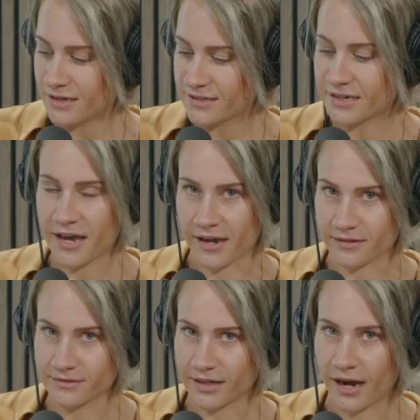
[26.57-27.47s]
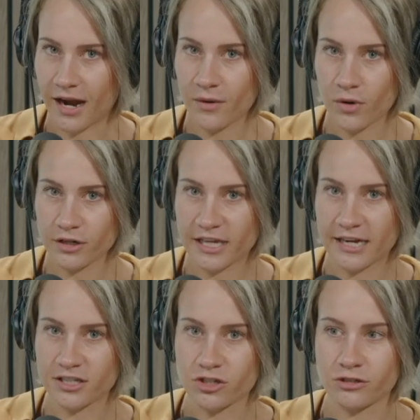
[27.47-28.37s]
Today, I want to
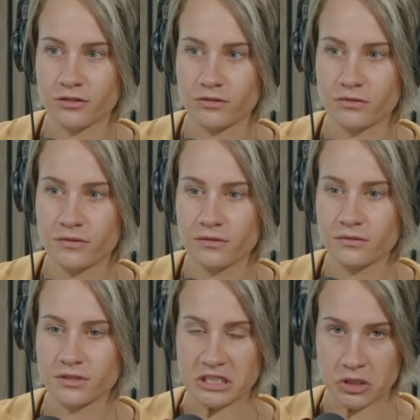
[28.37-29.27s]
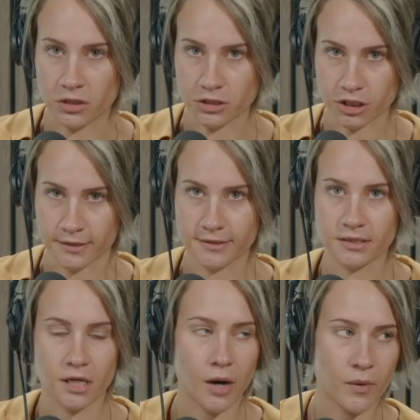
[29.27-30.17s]
get into technologies.
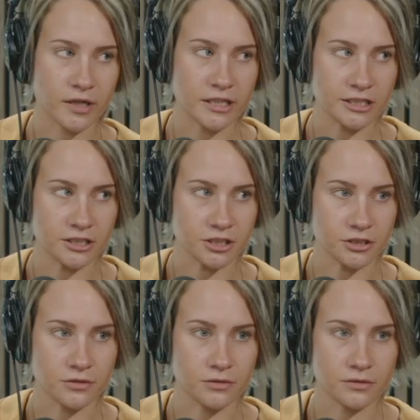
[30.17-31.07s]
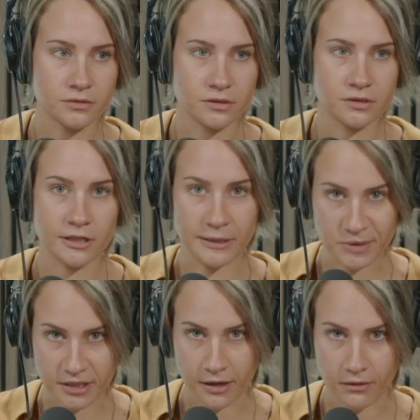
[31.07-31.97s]
I want to get into
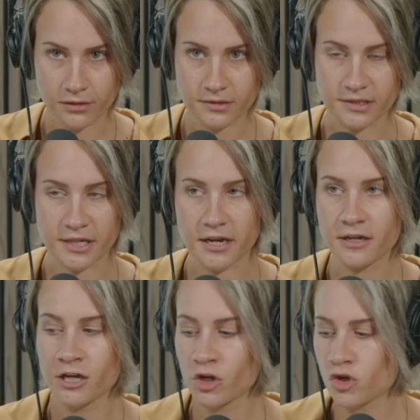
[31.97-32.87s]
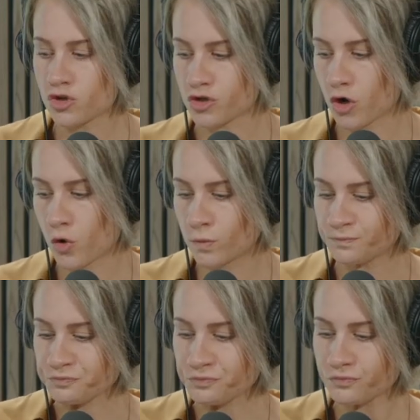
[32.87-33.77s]
IPL today. So,
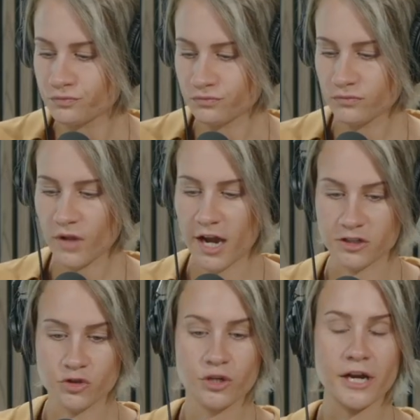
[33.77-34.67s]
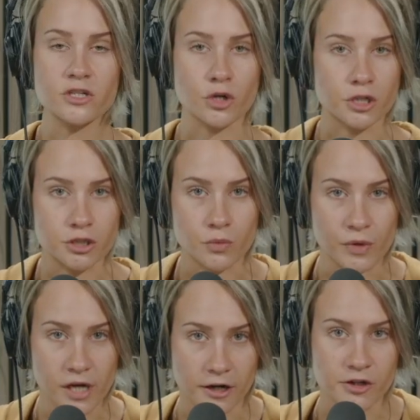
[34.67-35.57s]
as you guys heard, we
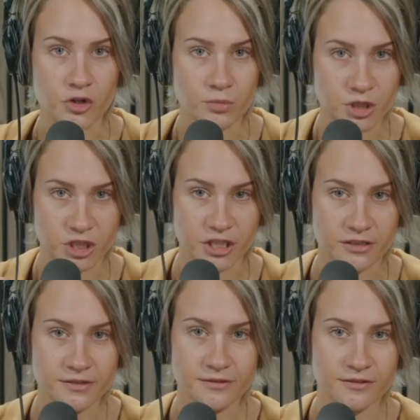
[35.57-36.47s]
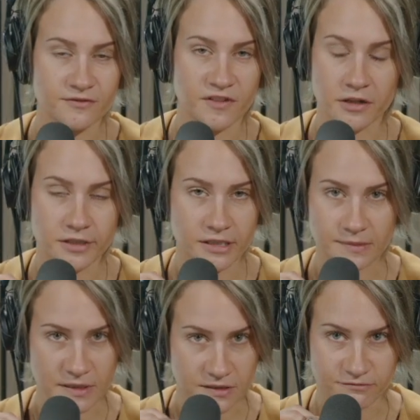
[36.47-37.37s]
got a new machine, a very
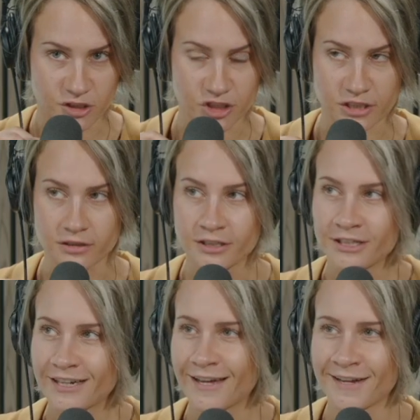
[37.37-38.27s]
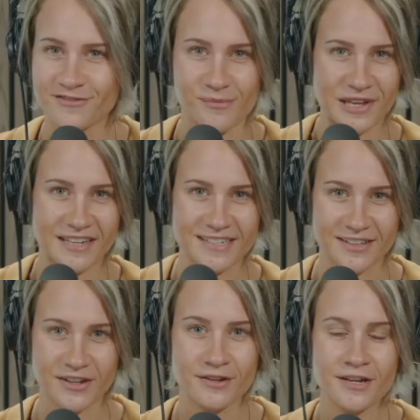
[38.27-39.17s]
expensive machine from
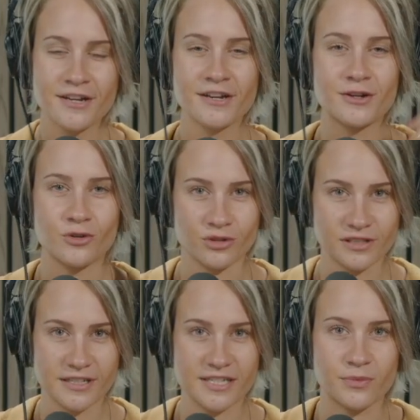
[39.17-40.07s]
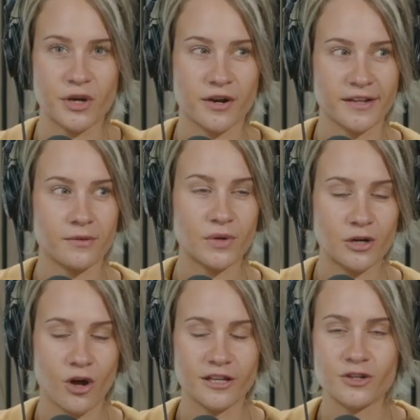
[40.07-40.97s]
Candela, Nordlys. We
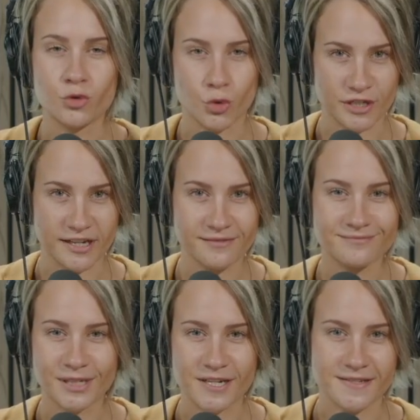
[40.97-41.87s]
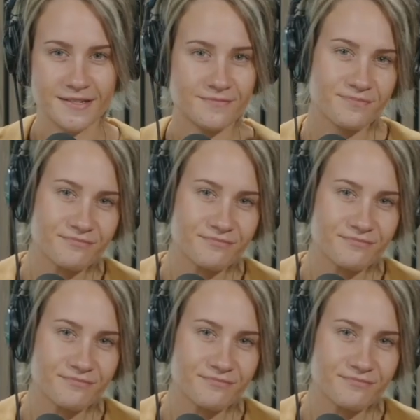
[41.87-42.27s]
call it Nordy because,